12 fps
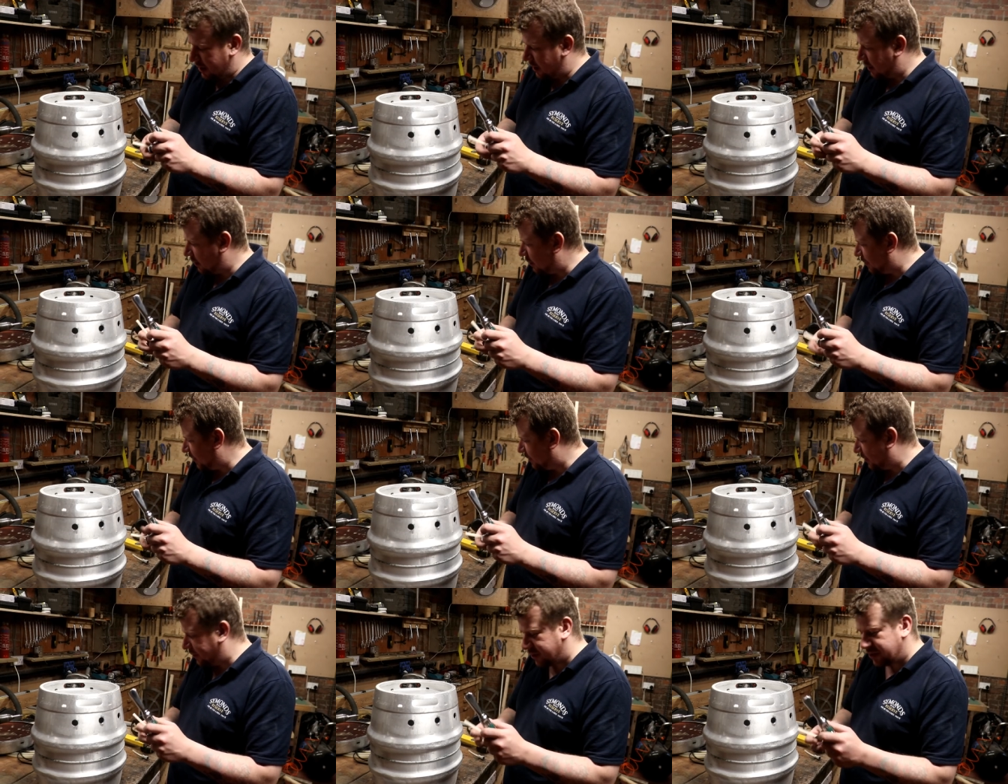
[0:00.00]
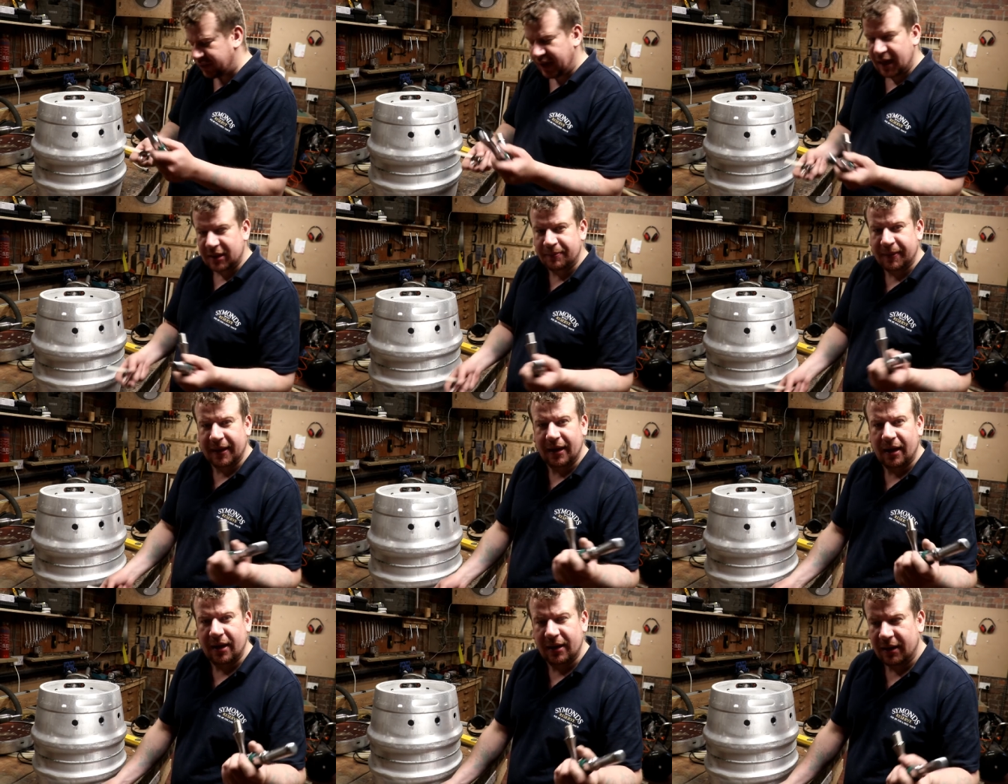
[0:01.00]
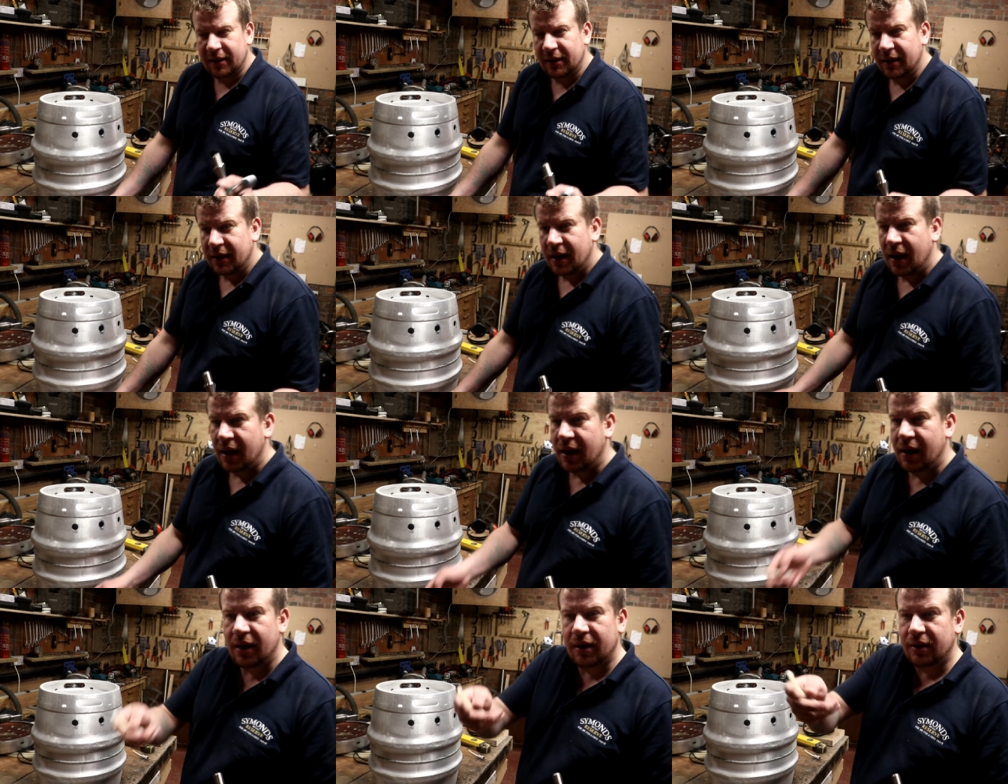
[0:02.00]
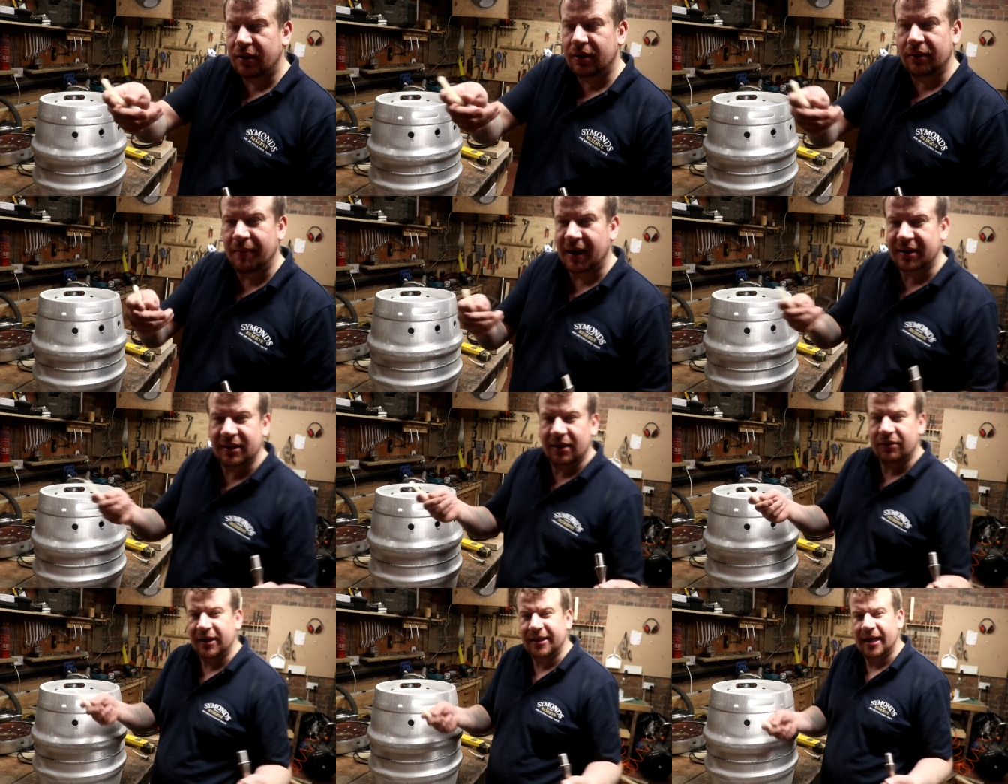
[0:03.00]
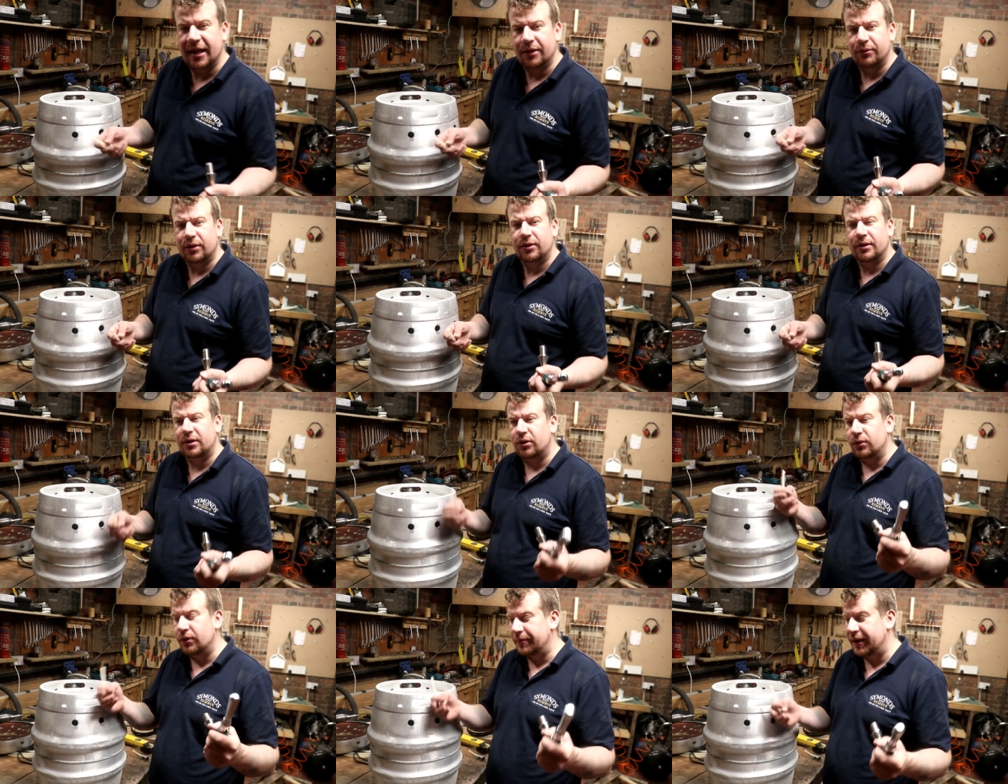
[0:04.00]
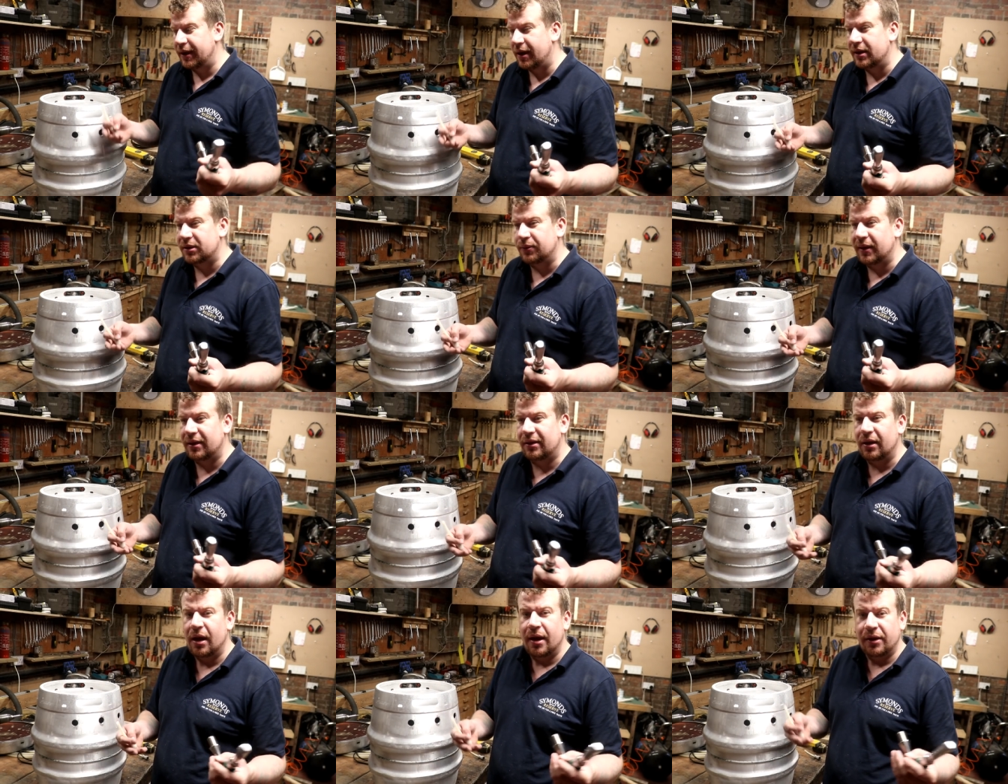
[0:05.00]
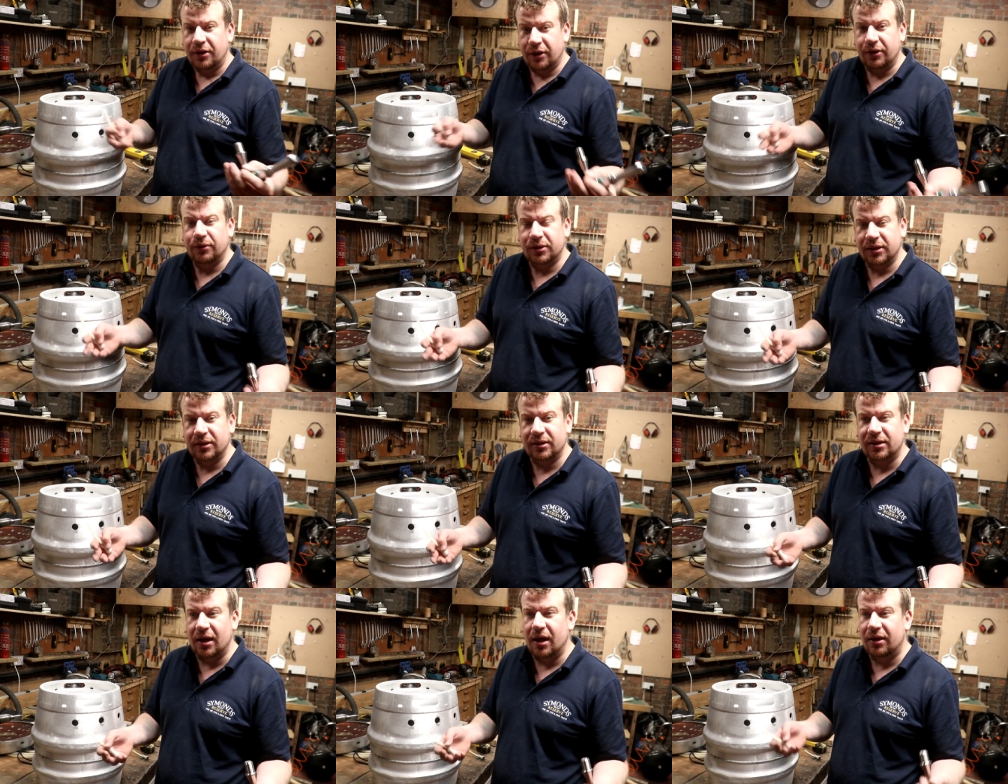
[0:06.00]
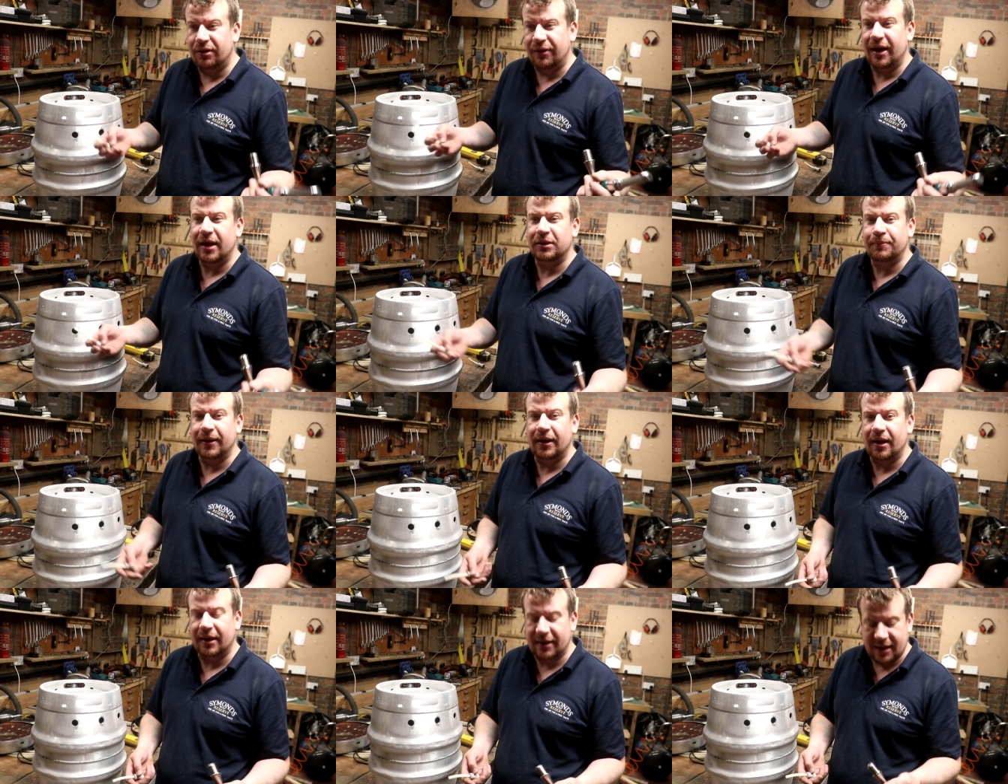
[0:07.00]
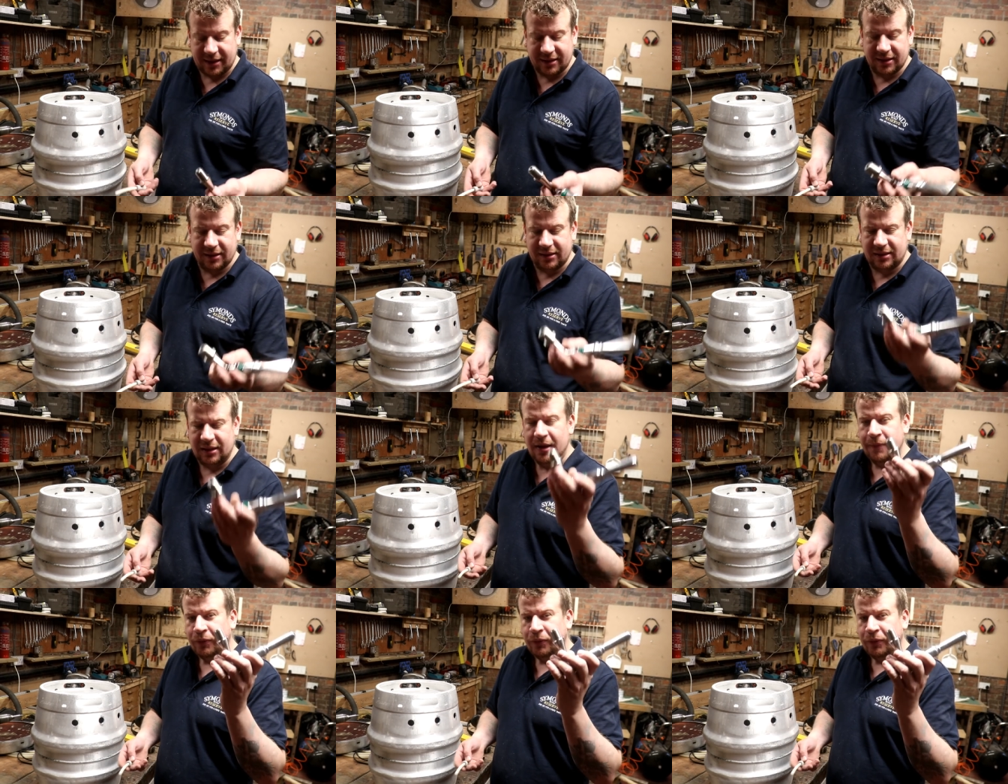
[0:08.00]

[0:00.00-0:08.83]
a lot of people use 3 8 beer line. Uh, the Maxi 310 that we're going to call the beer lines with uses uh, 3 8 beer line connectors.